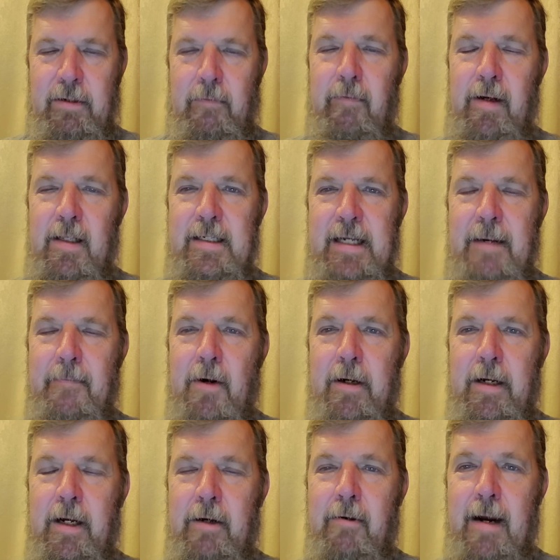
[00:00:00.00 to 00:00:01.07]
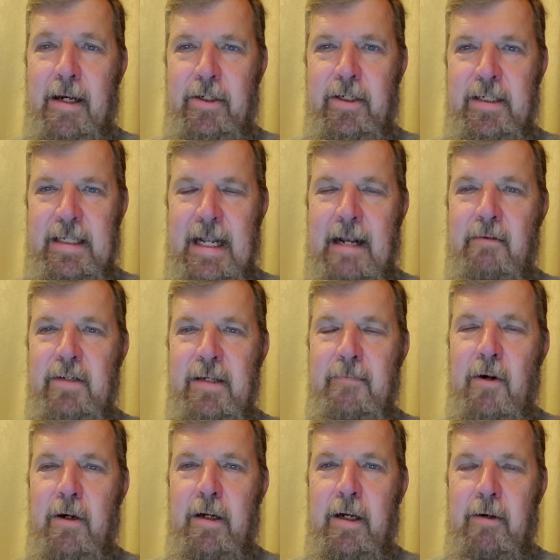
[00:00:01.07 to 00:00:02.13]
the real estate market crashes, the housing
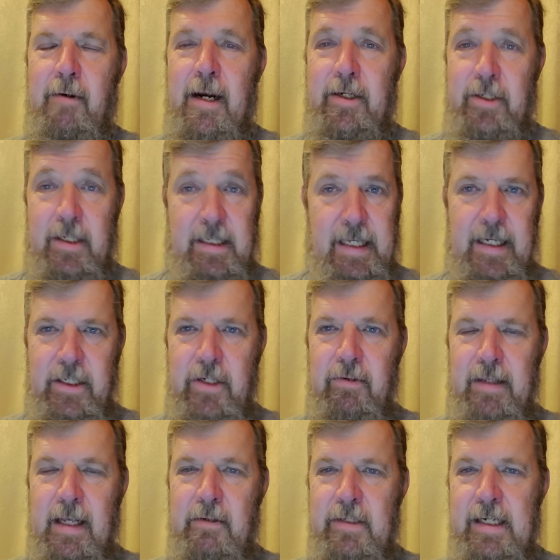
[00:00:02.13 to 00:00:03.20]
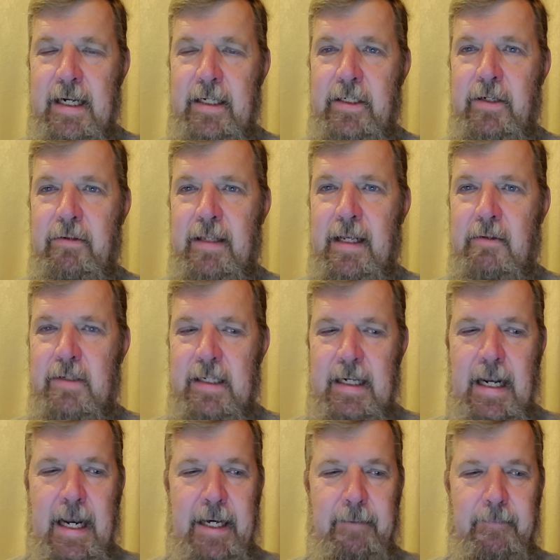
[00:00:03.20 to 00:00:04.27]
market crashes, think 2008,
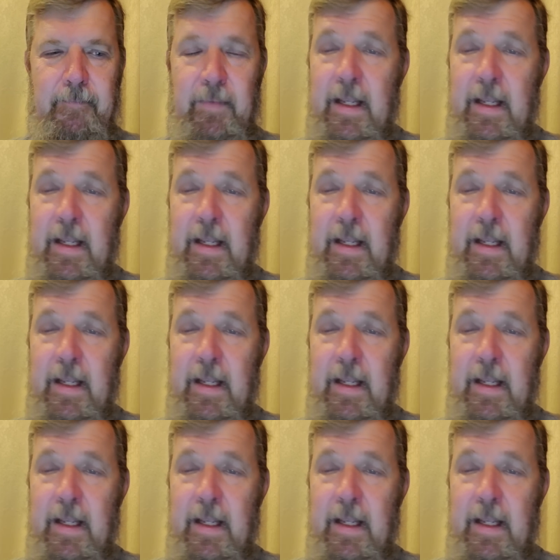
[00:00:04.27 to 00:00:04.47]
2009.